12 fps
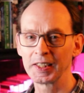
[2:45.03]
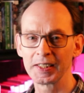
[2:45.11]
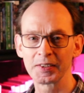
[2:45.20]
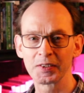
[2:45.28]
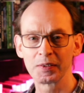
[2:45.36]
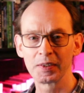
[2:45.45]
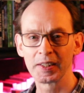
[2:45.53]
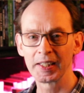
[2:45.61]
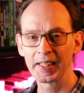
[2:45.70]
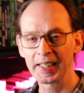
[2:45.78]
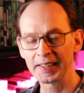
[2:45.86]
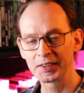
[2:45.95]

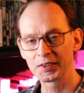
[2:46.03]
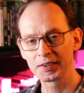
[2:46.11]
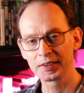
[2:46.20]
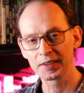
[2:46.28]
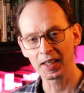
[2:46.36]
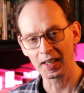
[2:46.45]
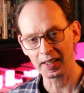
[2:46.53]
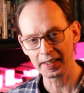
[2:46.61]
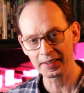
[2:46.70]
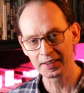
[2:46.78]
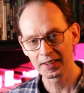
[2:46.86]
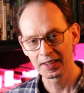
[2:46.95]
It's
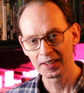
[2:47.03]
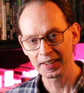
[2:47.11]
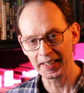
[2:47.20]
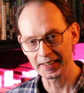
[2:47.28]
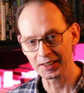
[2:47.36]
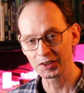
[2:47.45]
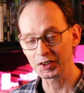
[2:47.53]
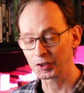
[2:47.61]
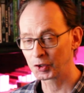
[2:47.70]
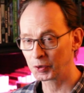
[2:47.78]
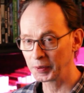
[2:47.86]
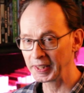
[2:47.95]
odd and it's
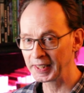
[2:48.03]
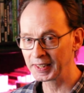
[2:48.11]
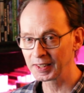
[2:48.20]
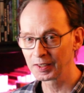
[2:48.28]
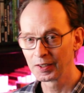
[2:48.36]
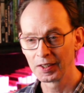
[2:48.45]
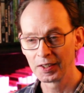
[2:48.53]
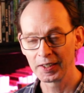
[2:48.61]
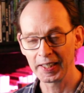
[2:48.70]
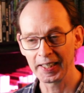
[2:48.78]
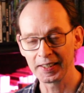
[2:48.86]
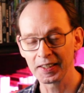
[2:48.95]
intriguing,
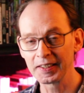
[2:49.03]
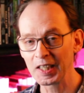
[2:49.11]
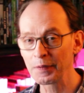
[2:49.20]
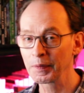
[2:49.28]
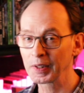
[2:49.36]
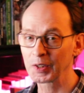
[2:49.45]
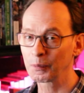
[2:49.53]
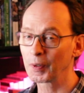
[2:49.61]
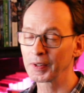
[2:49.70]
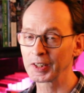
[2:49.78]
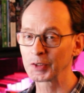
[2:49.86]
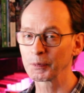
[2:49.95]
and definitely worth
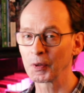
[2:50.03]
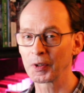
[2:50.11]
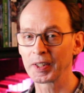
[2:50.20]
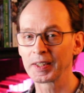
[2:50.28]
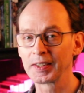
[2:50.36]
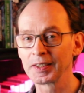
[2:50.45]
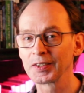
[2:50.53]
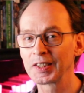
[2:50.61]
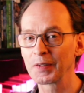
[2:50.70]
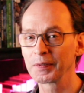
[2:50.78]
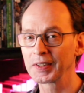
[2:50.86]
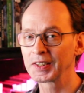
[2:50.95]
exploring. It's
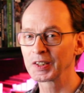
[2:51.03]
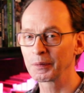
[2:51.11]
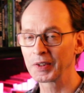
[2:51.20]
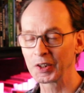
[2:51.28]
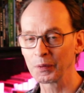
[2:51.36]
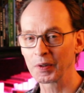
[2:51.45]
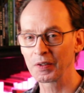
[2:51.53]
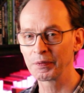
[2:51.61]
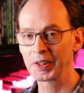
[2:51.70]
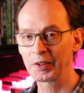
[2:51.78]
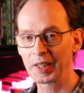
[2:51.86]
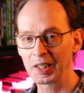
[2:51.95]
definitely something you want to
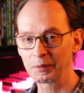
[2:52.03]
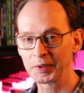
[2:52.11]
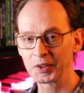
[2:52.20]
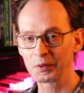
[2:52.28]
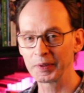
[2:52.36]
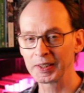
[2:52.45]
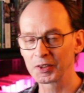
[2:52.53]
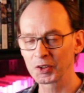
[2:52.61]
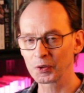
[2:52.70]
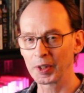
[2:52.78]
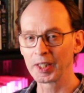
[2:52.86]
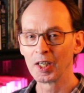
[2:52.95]
figure out when you read the
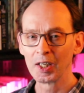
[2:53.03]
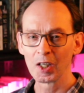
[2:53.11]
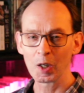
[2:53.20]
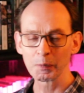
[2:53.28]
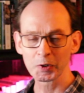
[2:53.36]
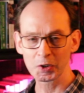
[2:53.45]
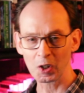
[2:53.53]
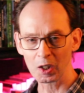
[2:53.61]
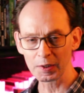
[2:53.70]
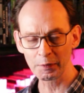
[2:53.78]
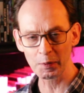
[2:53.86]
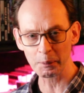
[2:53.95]
story. Almost all
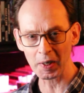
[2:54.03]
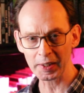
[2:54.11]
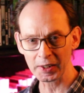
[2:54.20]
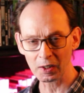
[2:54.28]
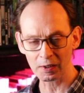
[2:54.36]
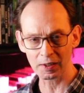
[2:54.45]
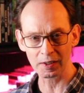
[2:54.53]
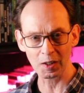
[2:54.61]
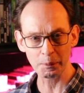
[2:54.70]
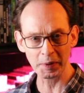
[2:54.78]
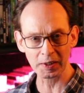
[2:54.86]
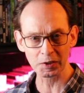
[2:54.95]
of the body horror
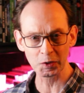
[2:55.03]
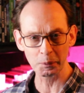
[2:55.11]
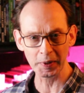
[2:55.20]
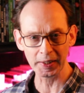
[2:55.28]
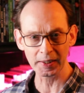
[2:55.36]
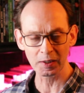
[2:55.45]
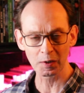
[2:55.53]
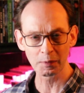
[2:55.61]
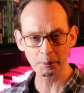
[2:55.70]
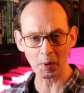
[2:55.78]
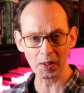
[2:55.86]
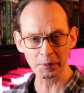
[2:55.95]
appears to be
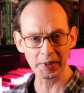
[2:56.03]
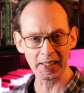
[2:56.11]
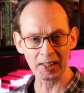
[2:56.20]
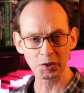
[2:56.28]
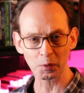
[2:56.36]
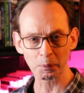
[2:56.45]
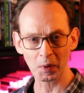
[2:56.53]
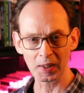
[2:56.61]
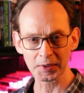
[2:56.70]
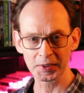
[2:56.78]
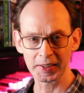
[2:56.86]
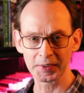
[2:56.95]
part of a natural
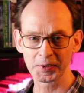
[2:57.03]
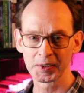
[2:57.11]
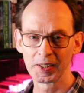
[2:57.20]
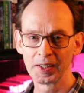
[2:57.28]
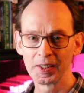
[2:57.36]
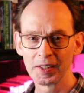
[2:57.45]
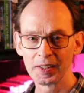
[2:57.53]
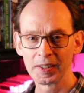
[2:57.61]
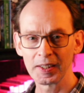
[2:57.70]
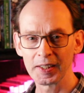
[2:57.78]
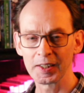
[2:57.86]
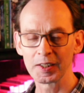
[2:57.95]
process,
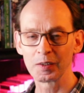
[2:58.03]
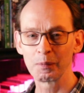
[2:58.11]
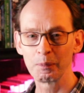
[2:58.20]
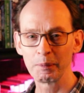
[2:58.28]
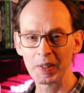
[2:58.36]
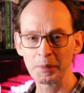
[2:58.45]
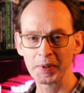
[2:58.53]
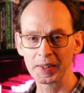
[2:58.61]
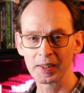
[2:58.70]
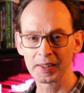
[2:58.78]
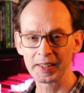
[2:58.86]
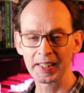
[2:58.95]
maybe
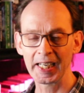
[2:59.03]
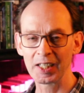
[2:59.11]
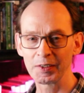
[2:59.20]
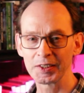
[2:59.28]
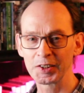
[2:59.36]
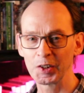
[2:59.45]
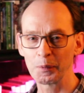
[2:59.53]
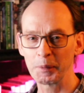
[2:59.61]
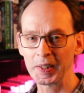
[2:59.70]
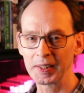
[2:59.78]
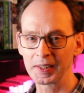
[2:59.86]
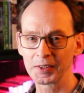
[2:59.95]
inherent to the
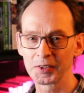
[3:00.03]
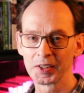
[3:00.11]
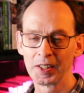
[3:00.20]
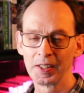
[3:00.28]
beings.